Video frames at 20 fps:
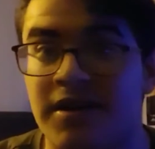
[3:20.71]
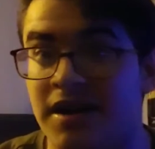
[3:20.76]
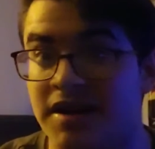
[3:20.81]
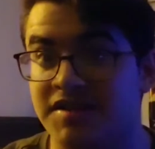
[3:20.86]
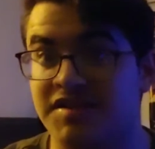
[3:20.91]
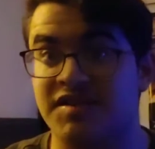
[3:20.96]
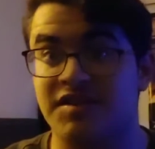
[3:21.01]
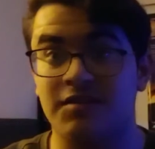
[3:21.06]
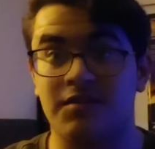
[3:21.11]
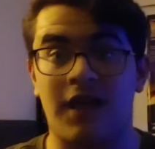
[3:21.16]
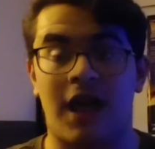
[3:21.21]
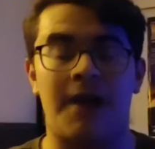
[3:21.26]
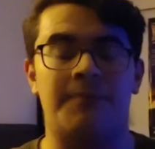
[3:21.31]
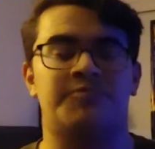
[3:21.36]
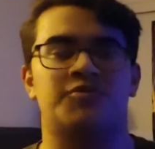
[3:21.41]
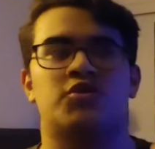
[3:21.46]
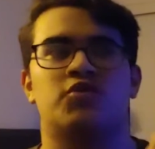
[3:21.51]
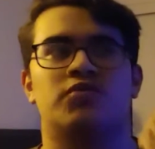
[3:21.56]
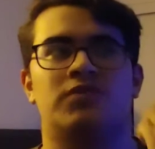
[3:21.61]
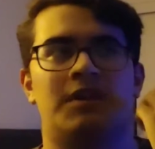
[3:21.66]
and I still
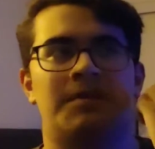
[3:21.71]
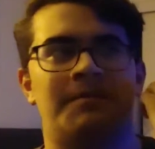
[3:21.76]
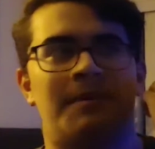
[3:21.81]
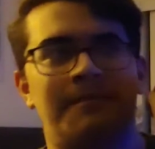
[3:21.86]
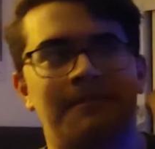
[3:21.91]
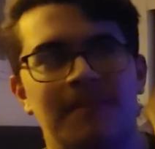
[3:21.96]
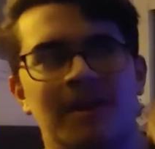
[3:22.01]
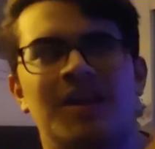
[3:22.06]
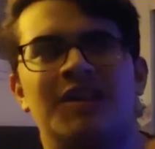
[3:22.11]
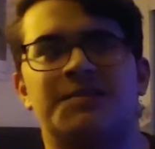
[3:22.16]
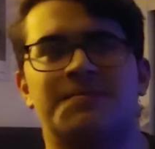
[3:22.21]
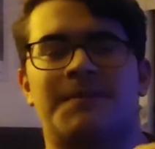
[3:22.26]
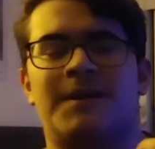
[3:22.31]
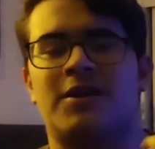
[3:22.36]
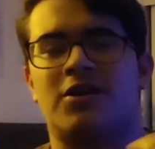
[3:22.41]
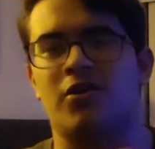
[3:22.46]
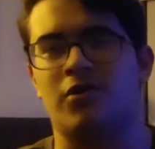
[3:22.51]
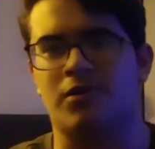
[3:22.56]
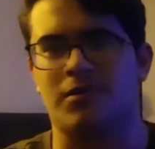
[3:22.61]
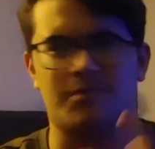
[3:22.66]
absolutely am amazed by
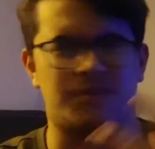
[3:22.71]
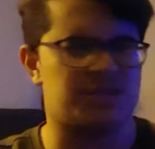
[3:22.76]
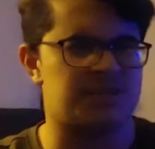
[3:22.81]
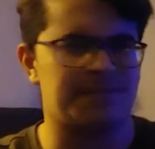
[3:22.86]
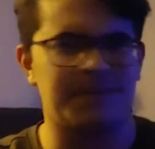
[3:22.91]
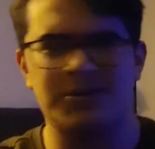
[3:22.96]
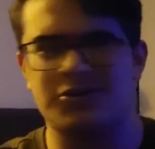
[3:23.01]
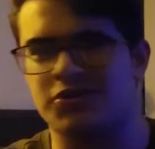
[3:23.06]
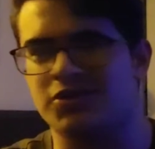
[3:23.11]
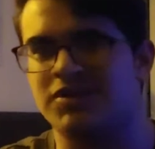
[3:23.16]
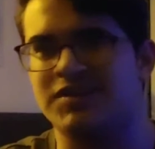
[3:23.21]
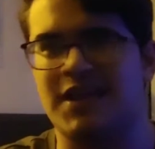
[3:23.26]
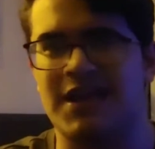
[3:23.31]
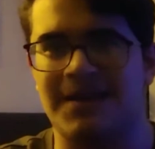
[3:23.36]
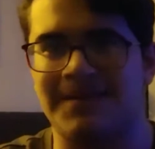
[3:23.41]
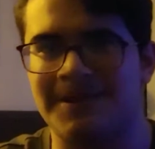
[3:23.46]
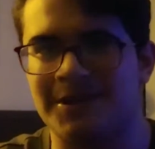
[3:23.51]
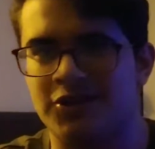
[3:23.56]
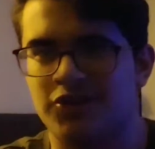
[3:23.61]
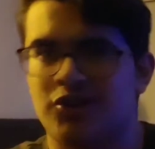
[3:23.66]
Coco, and especially its
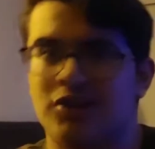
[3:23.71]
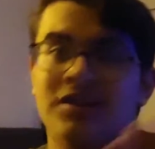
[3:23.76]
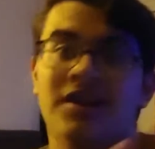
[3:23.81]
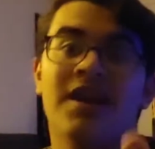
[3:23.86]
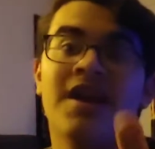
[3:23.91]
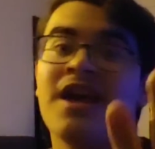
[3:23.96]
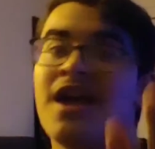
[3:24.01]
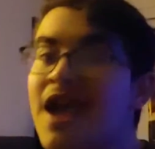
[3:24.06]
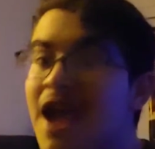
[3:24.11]
animation,